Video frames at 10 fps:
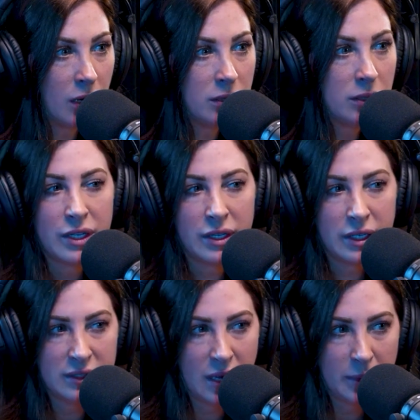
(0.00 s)
hung or you can
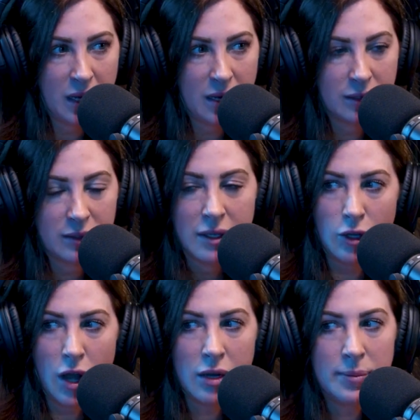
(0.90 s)
get a double hung.
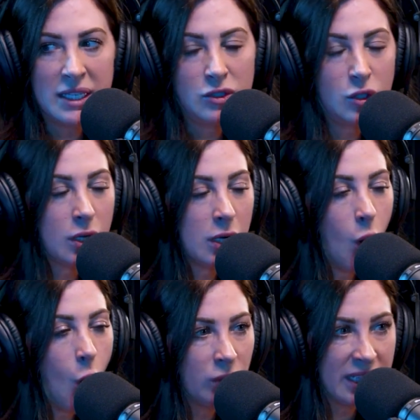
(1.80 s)
Single hung means you can
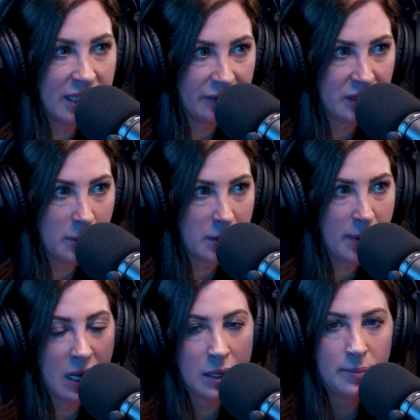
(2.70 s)
only lift up the
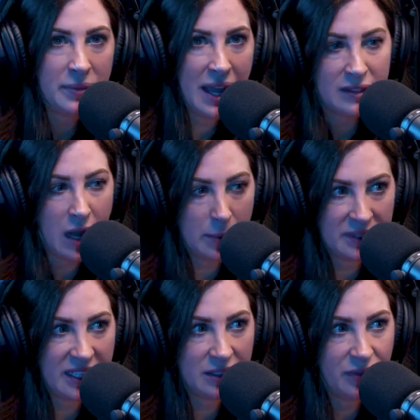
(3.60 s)
bottom and the top
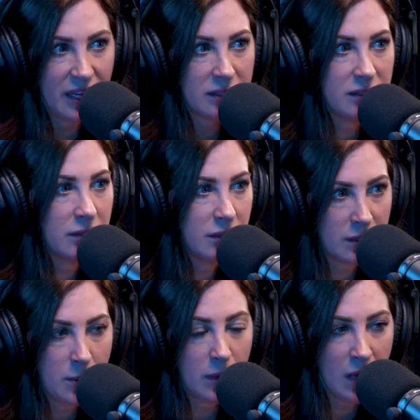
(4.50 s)
stays fixed.
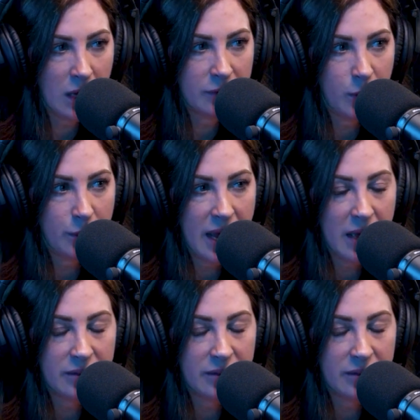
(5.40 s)
That's a lot of what we